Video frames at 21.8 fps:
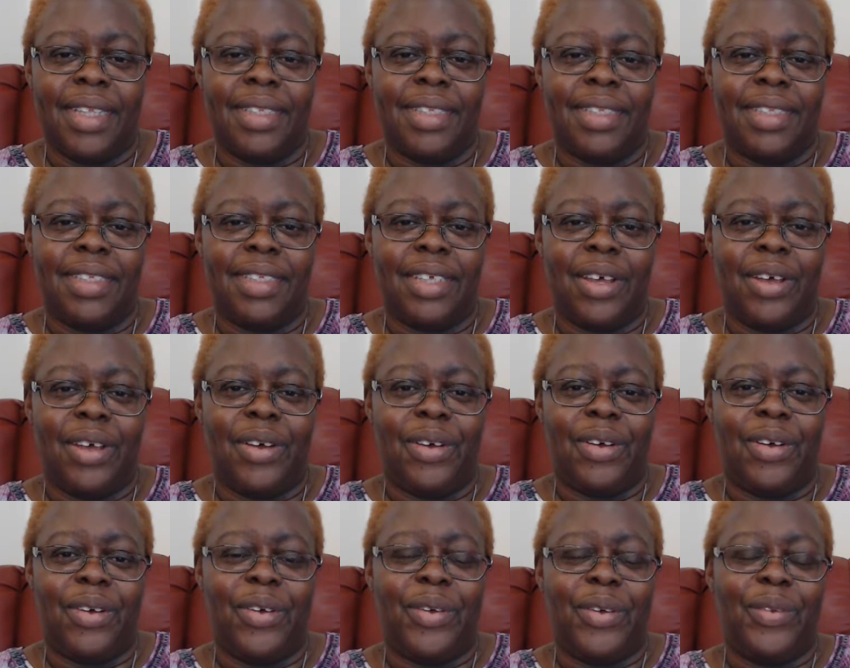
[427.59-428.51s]

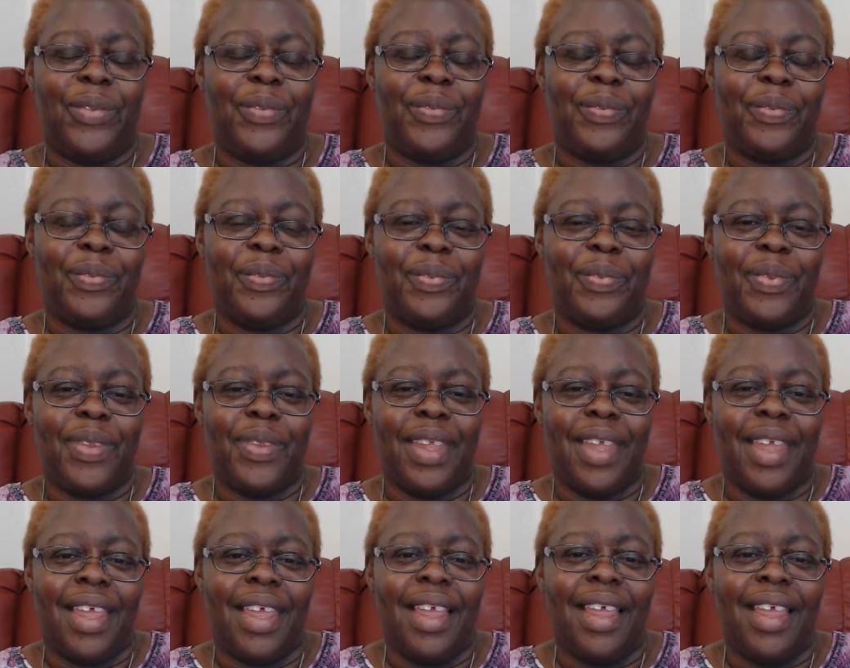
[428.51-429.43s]
So,
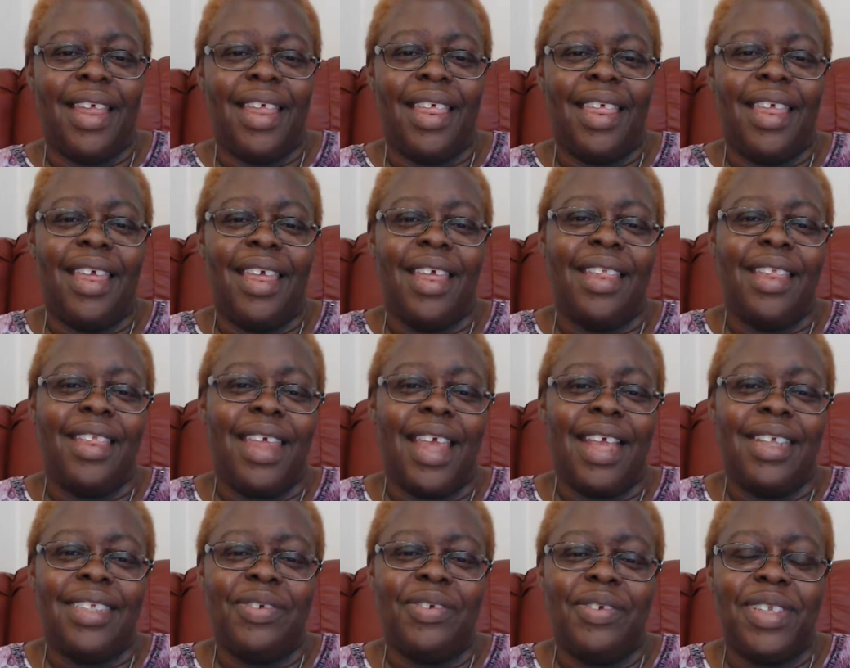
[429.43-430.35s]

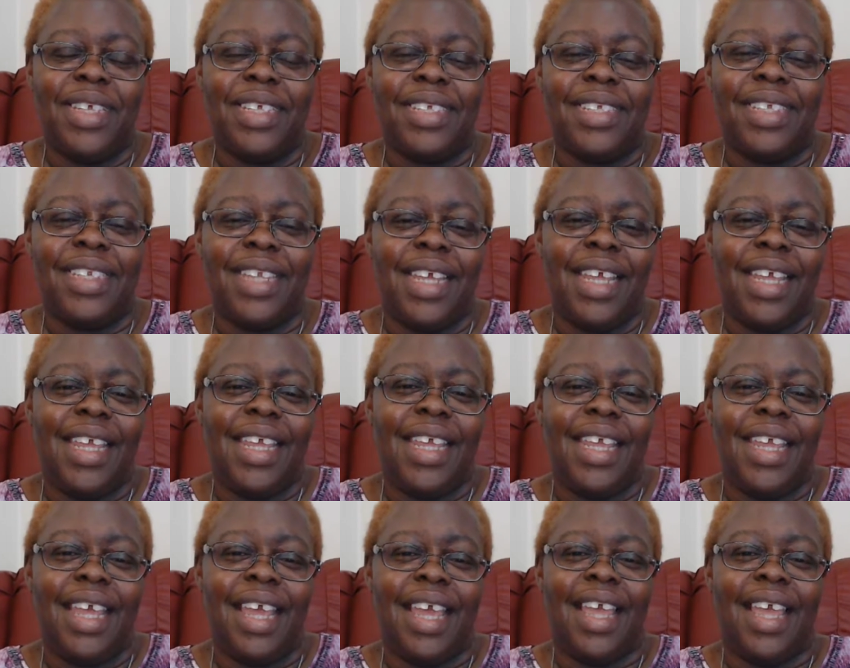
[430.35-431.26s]
thanks for
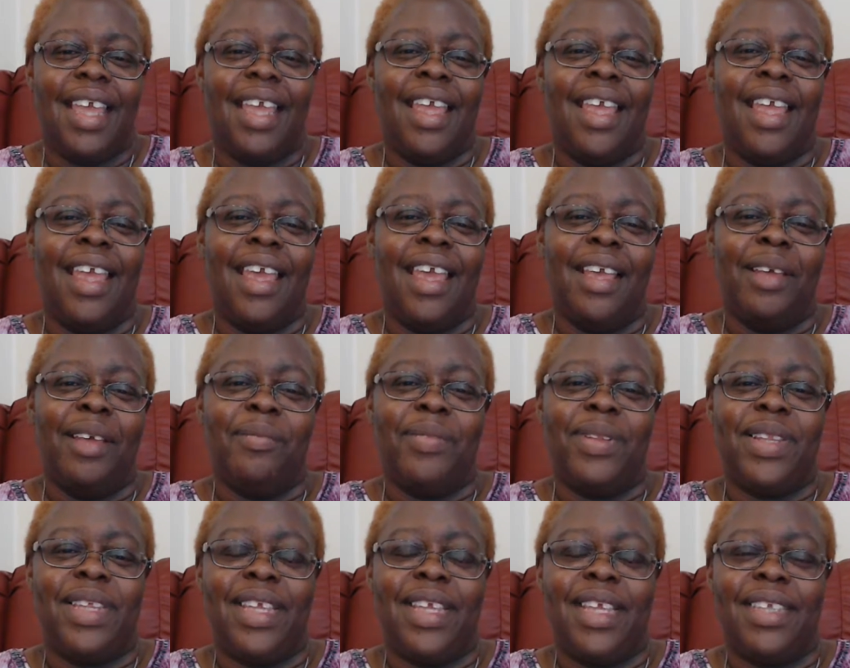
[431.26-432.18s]
listening.
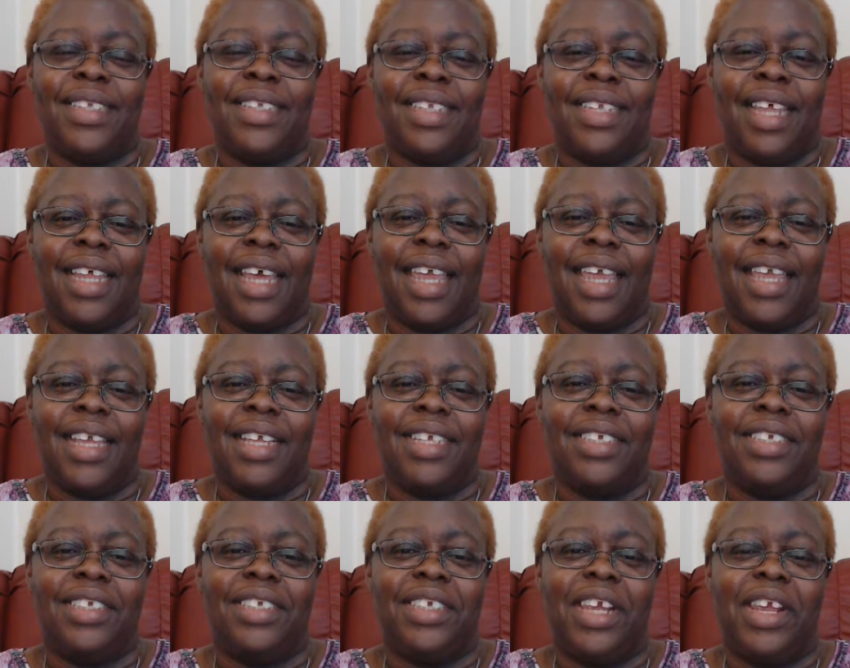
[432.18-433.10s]
Please like,
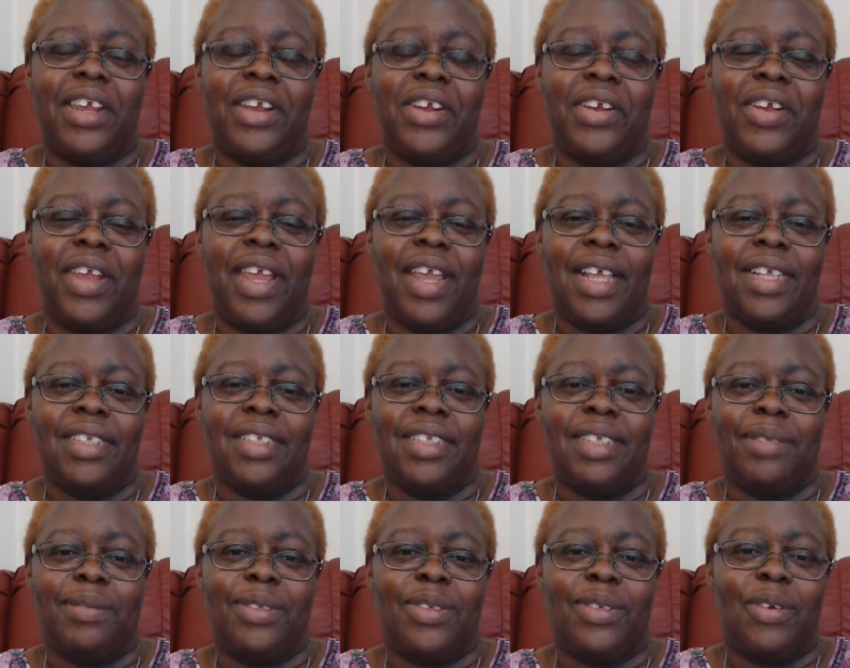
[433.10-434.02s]
share, and
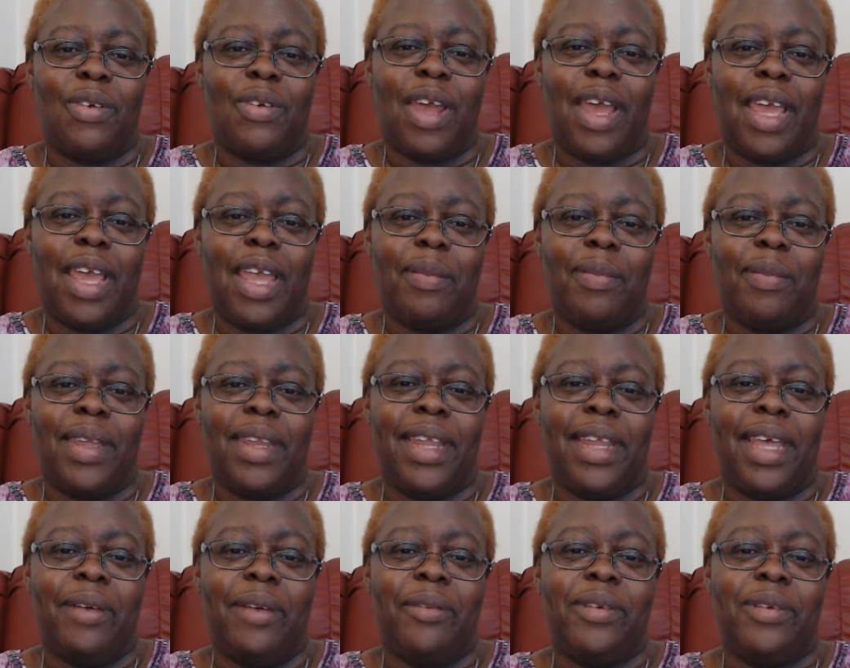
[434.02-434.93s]
subscribe, and
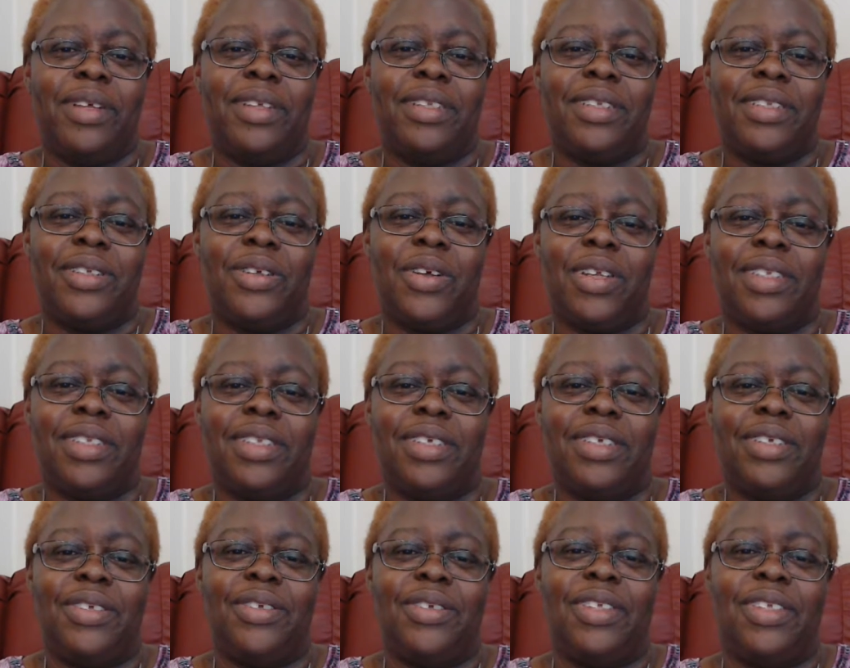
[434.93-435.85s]
I will talk to
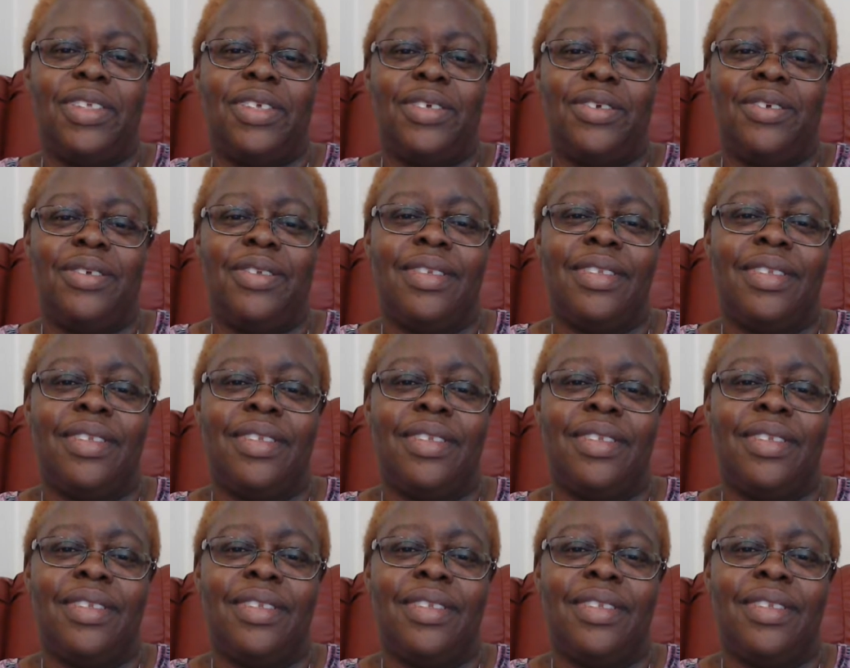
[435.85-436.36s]
you soon.